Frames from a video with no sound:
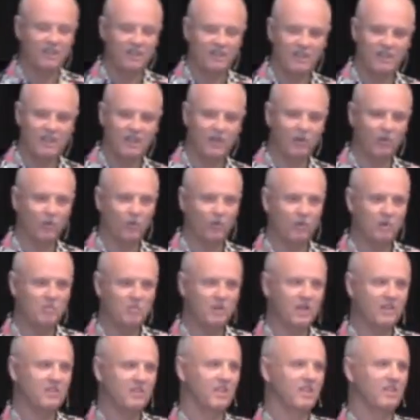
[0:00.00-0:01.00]
Now, we
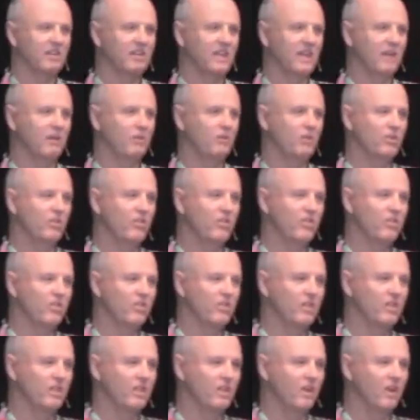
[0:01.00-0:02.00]
might think that was
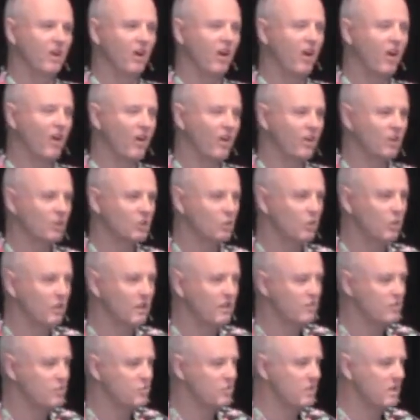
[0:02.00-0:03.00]
a harsh
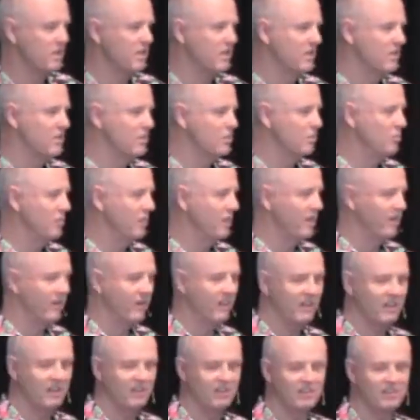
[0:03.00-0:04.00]
way of speaking to
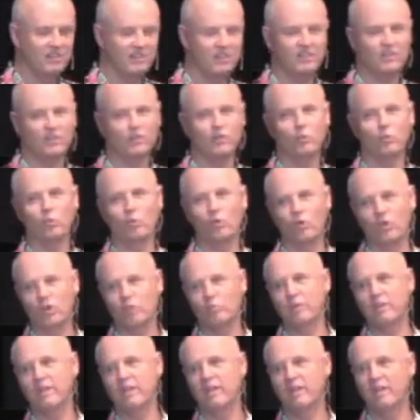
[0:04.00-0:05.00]
Mary, dear
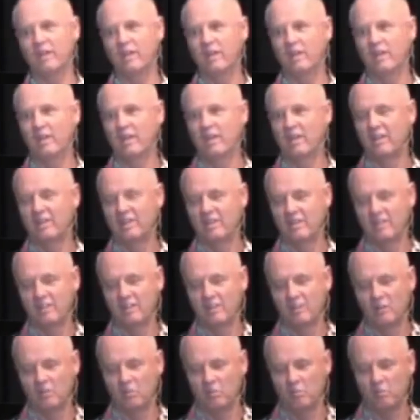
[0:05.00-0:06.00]
woman.
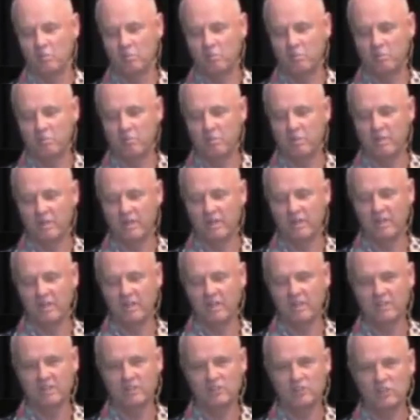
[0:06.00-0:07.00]
But
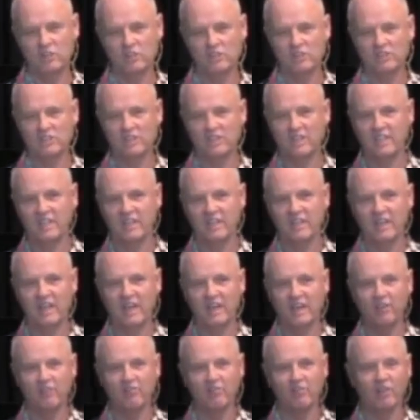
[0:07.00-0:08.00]
Jesus said it
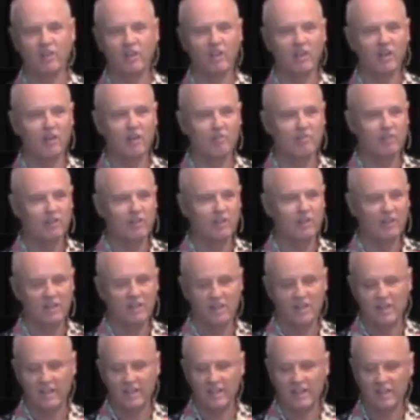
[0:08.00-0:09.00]
out of love,
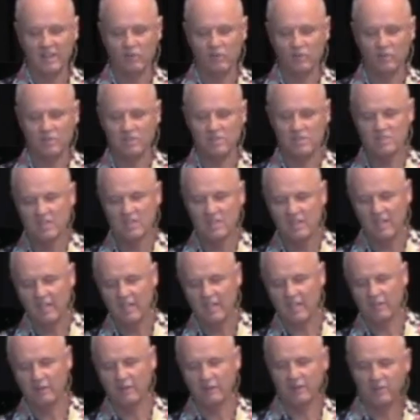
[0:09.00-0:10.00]
and it was
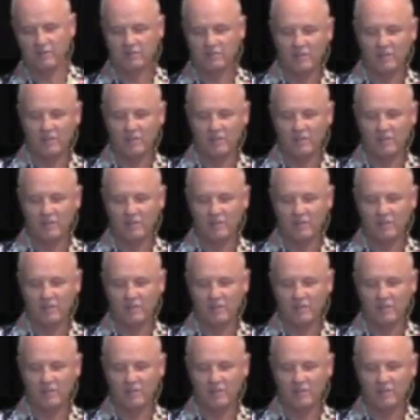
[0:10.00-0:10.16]
a